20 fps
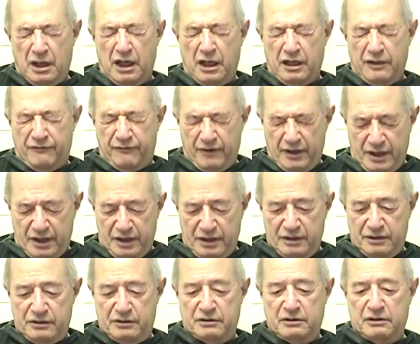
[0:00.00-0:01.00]

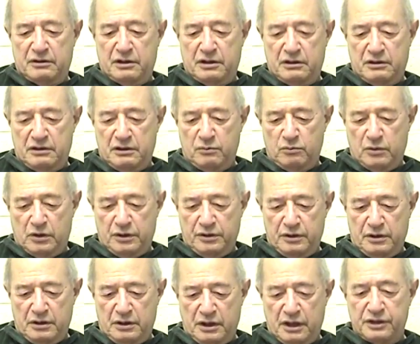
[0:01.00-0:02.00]
IFAs, and then he won
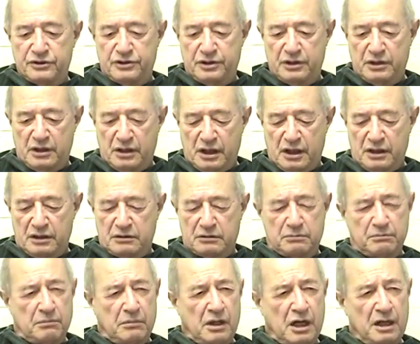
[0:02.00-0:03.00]
the NCAAs.
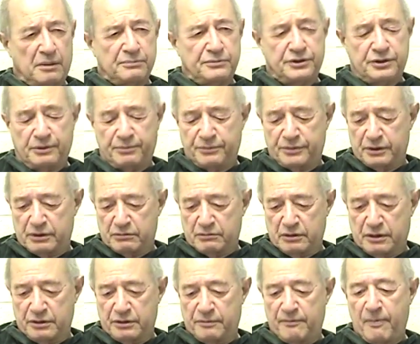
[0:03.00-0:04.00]
Bob something or
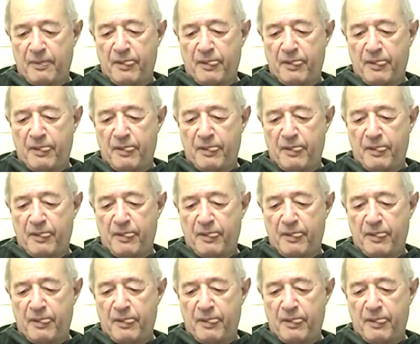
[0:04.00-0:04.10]
other.